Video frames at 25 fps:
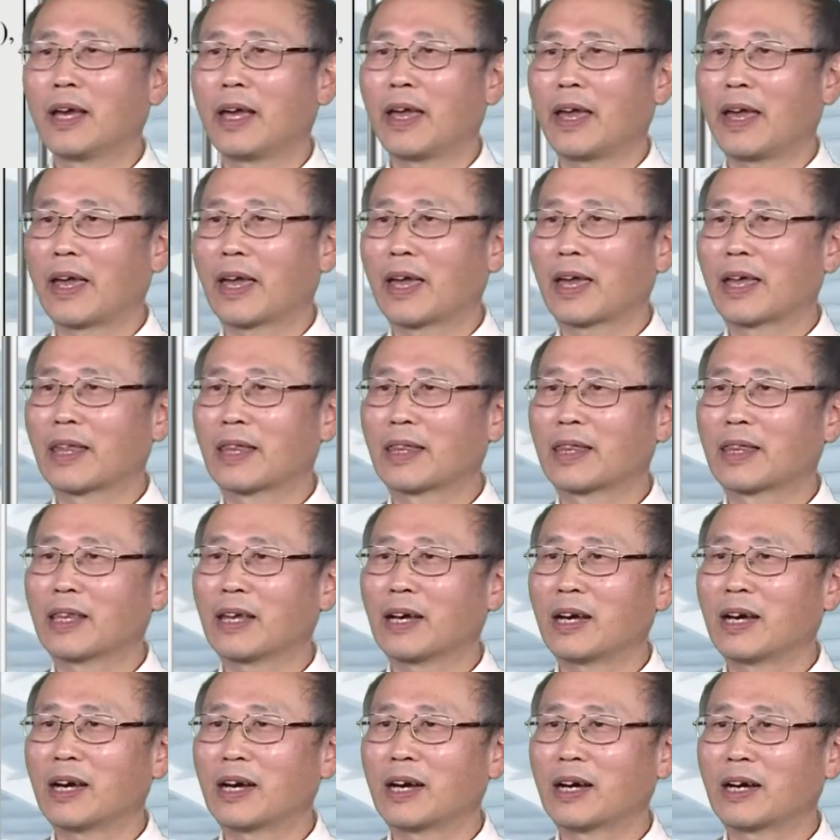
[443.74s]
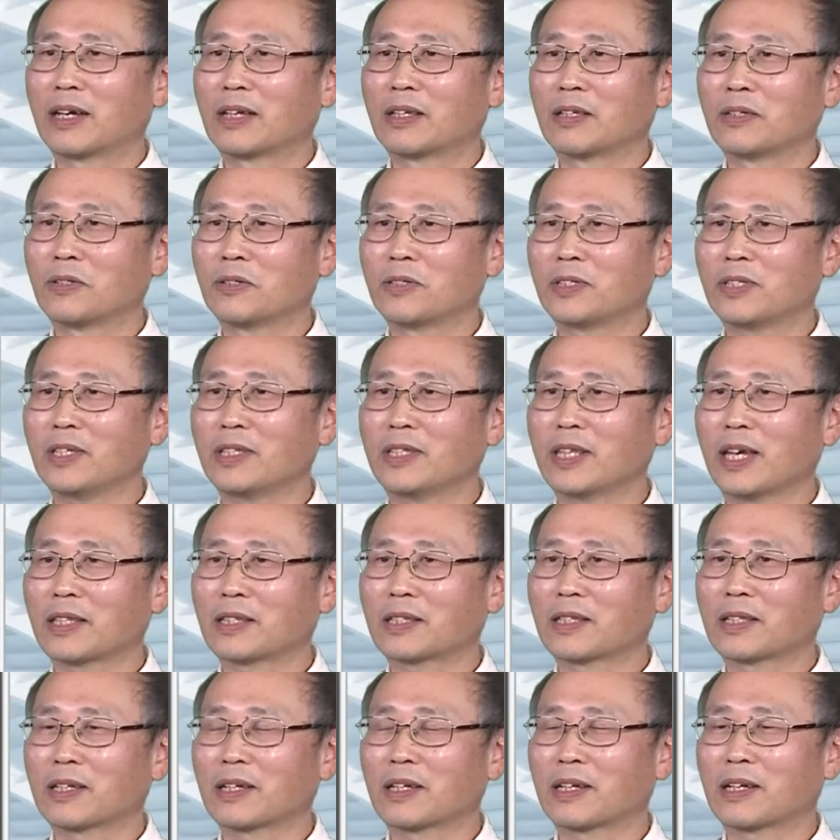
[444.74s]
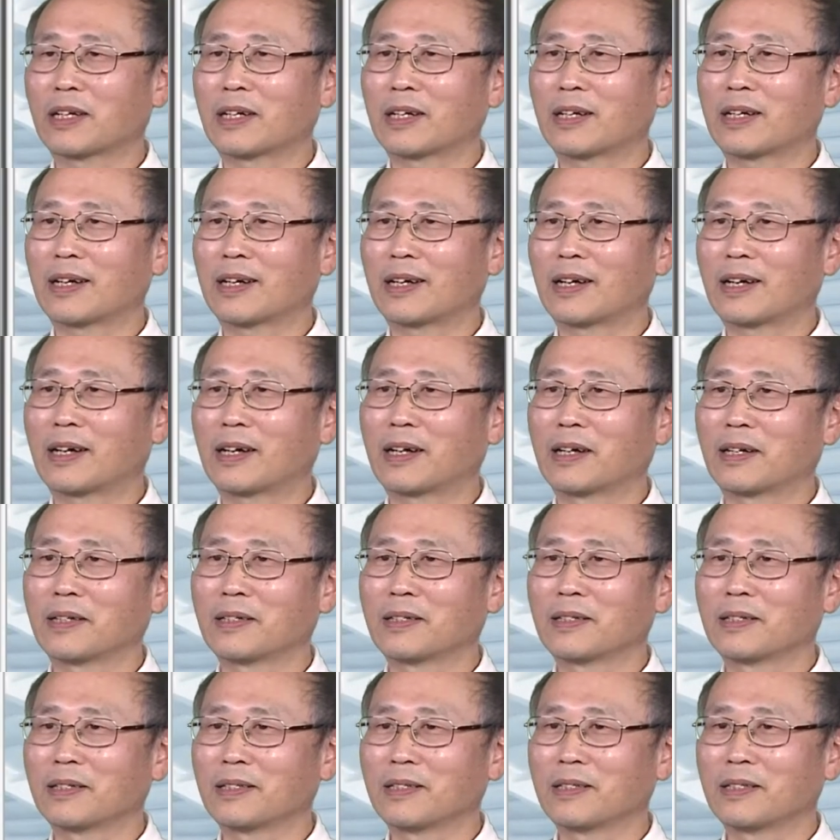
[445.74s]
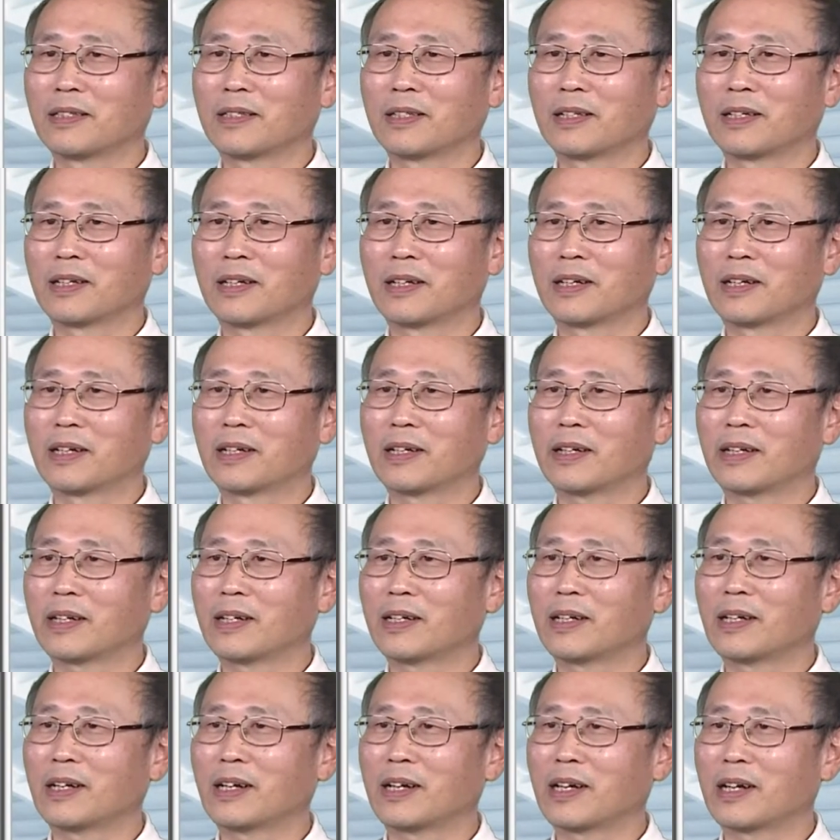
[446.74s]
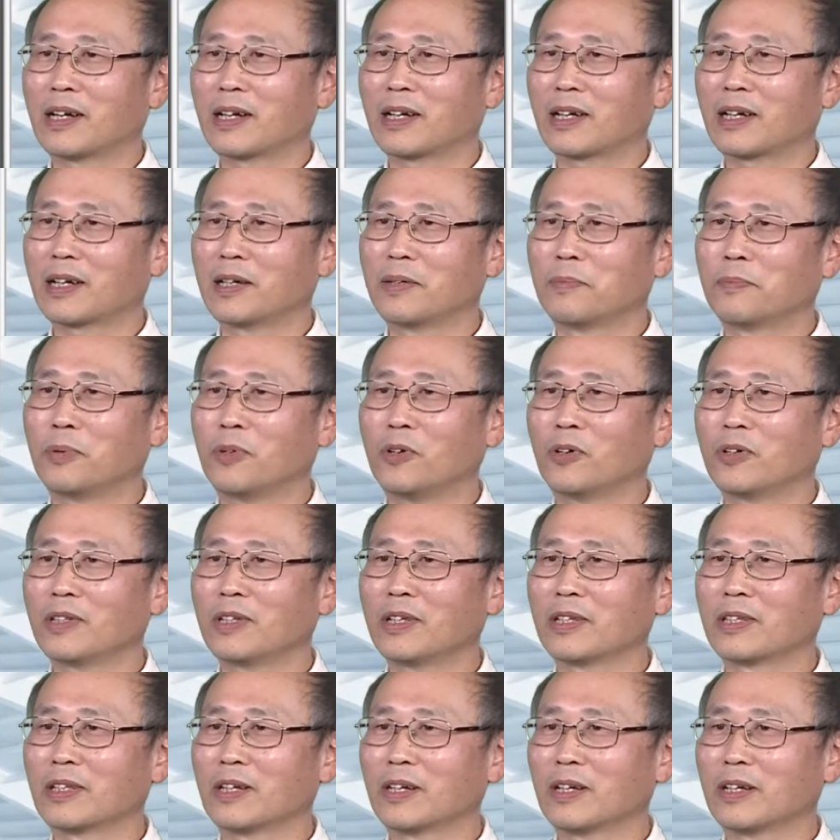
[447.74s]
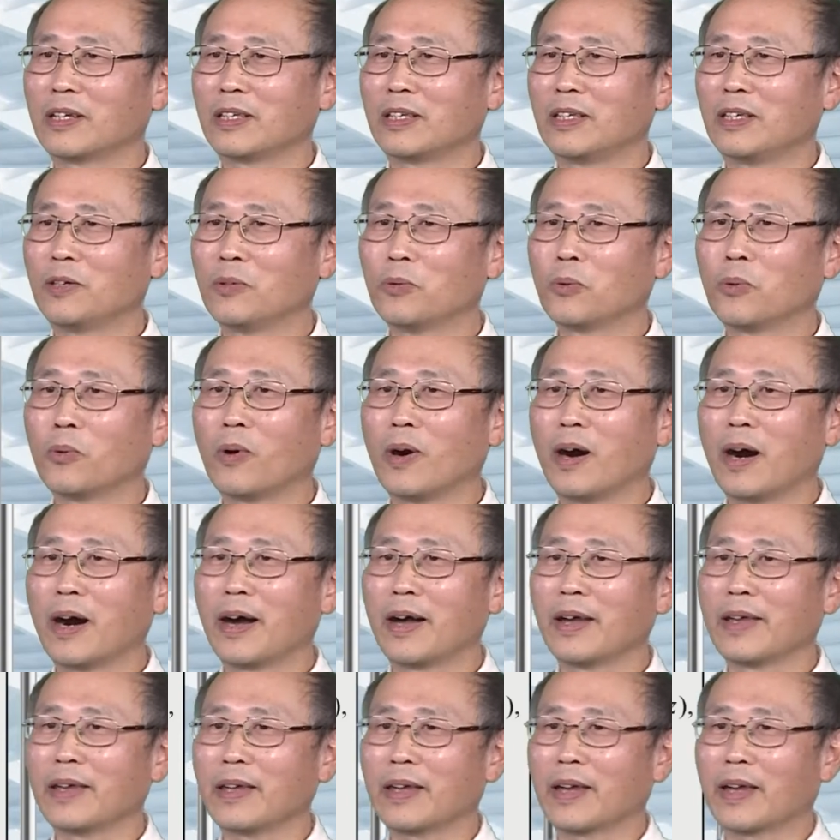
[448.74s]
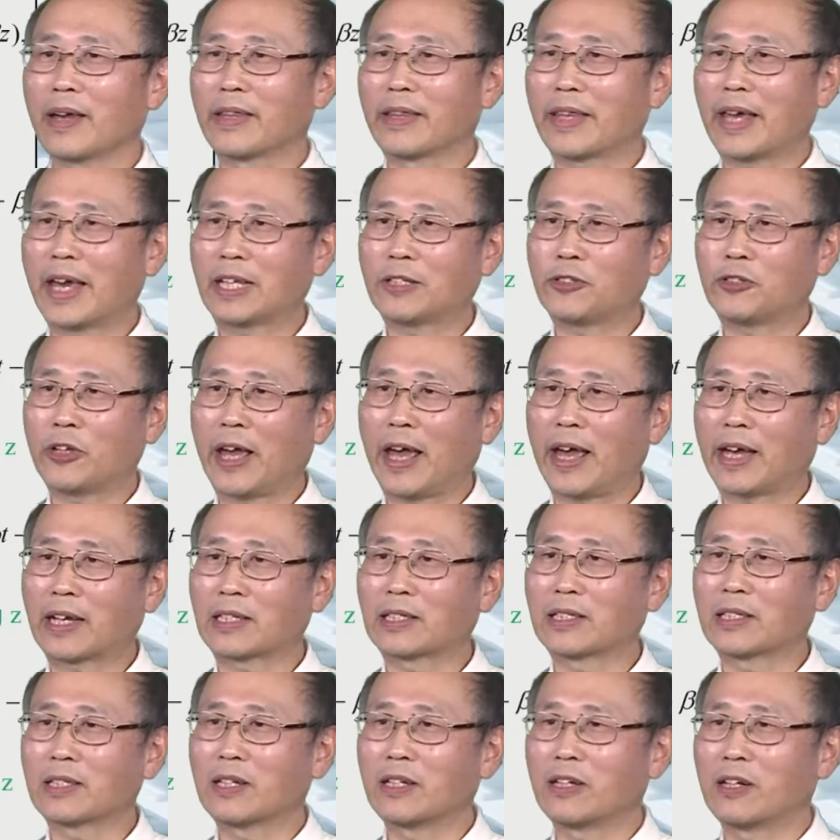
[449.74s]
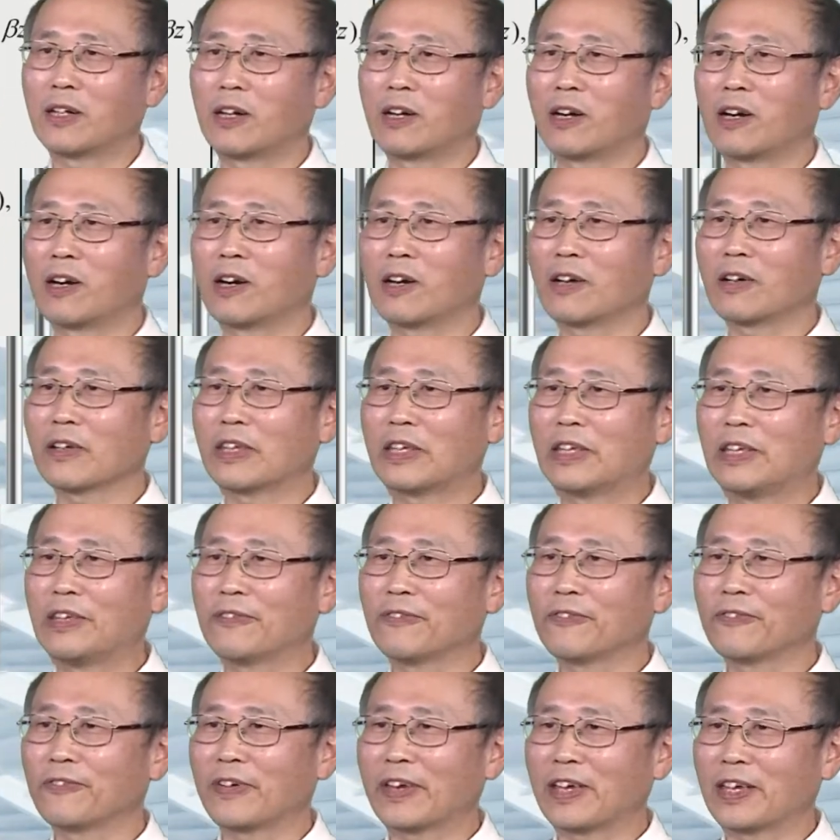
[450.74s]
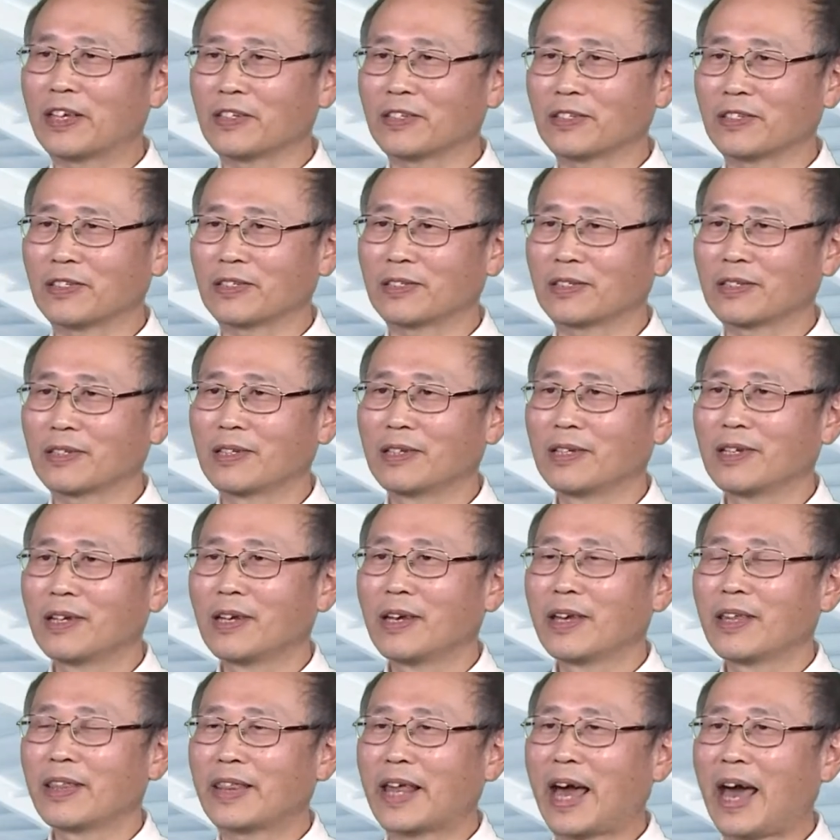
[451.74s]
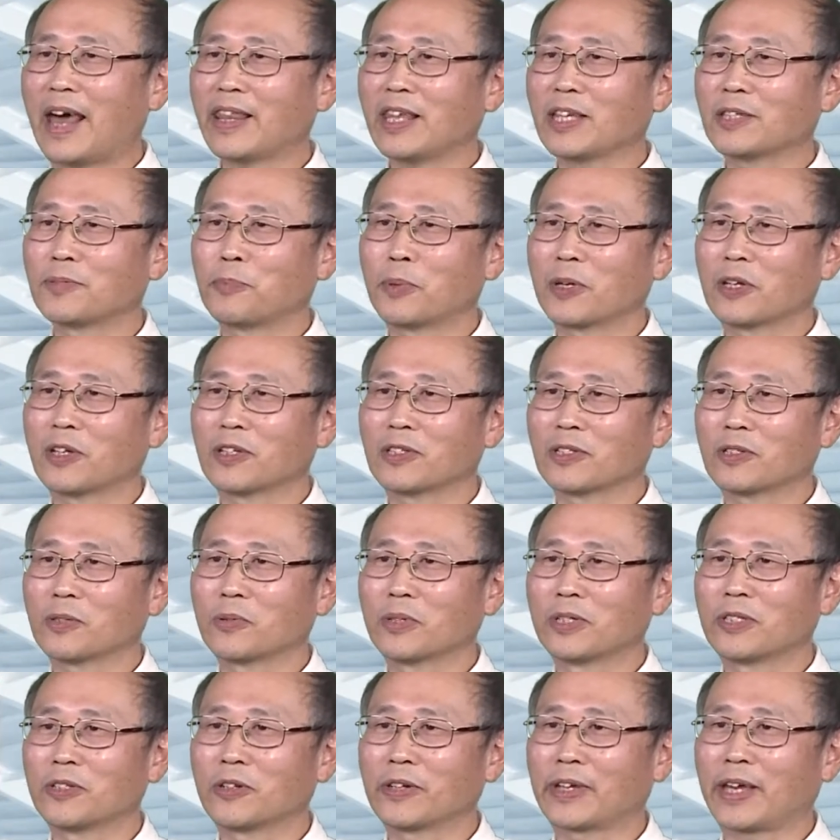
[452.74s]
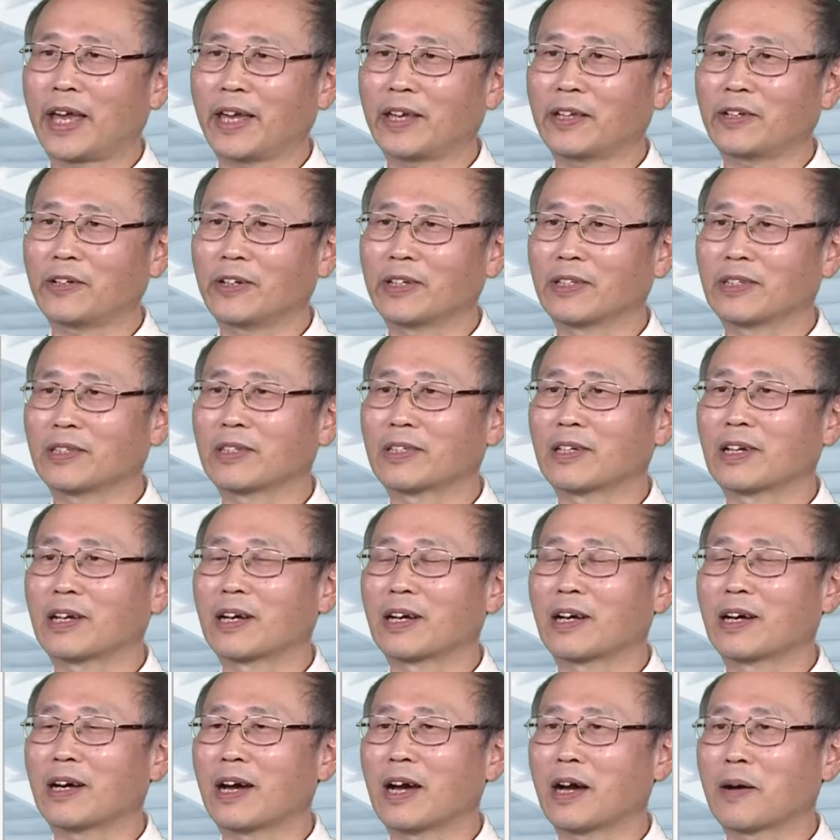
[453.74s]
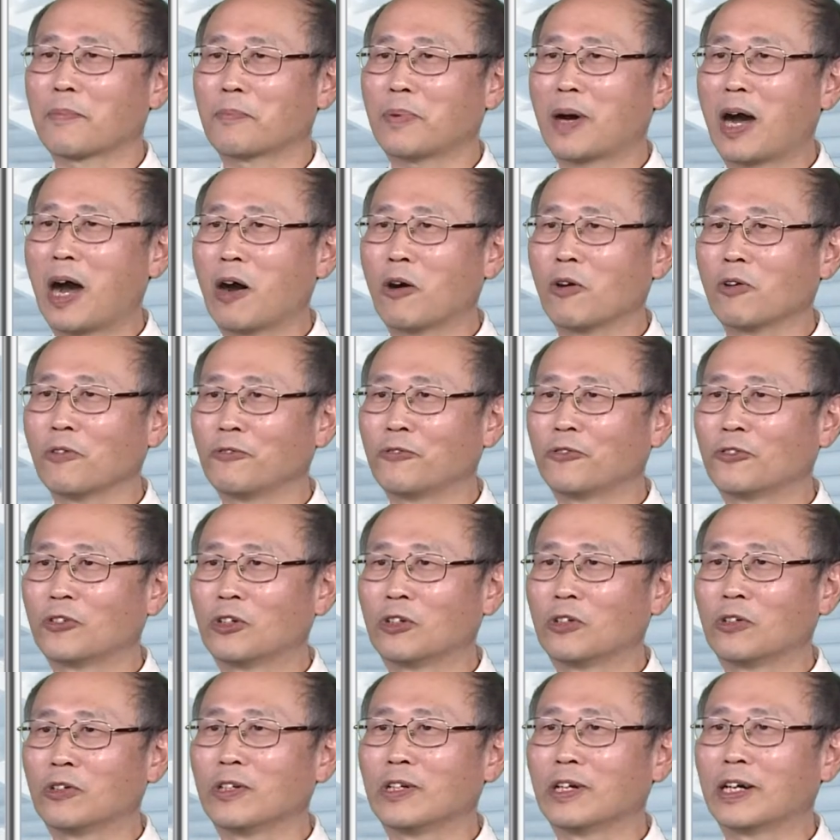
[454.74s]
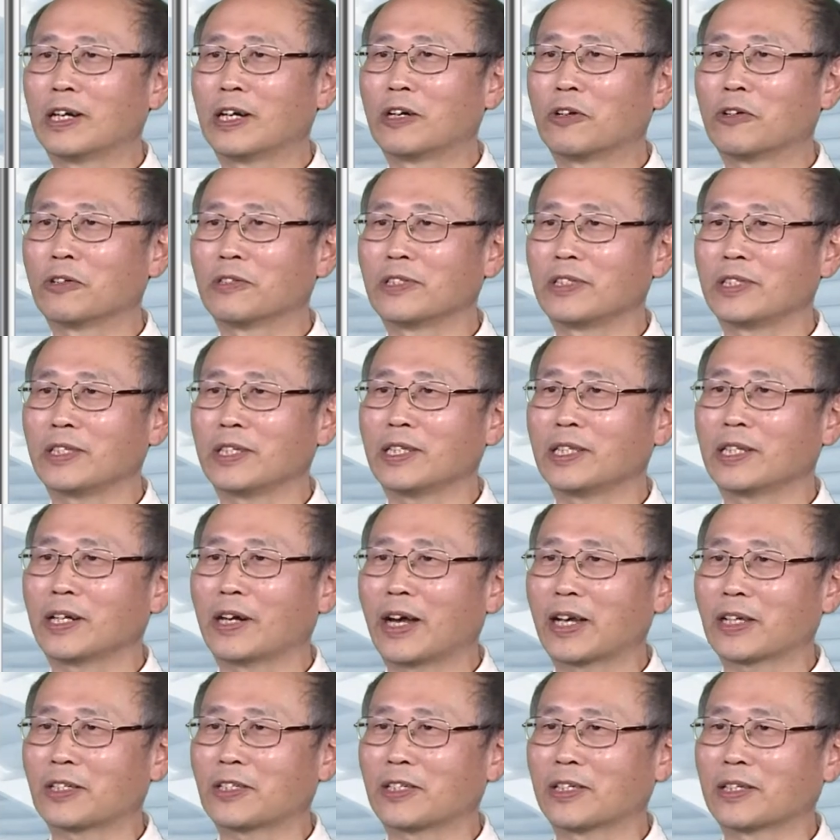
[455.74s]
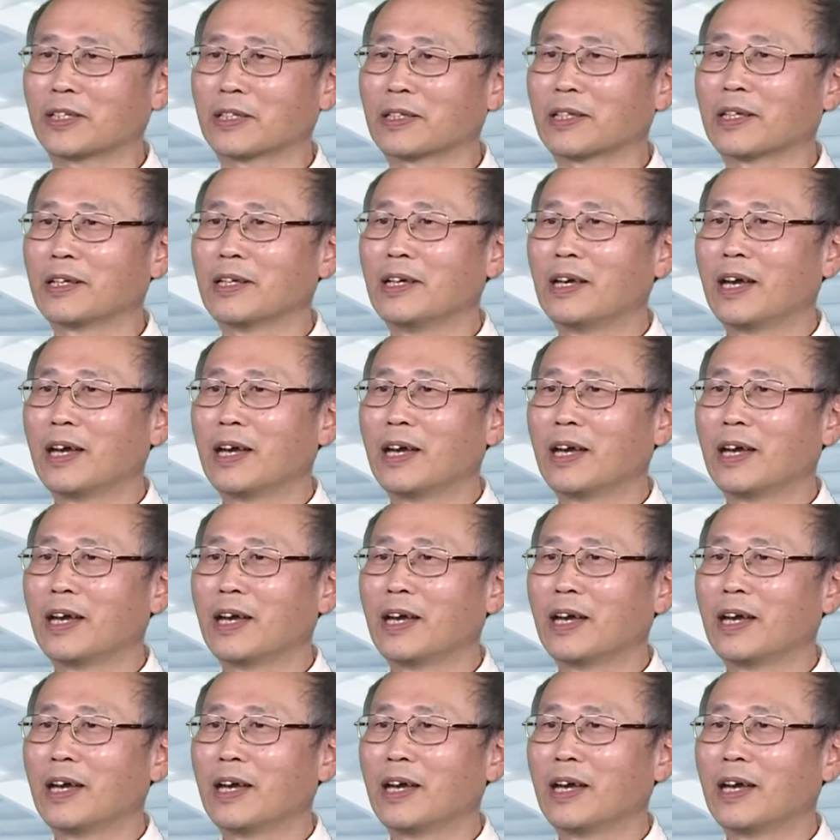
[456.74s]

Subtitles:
And you see that the component EY and HX are in phase. That is because when you calculate the power flow along Z direction,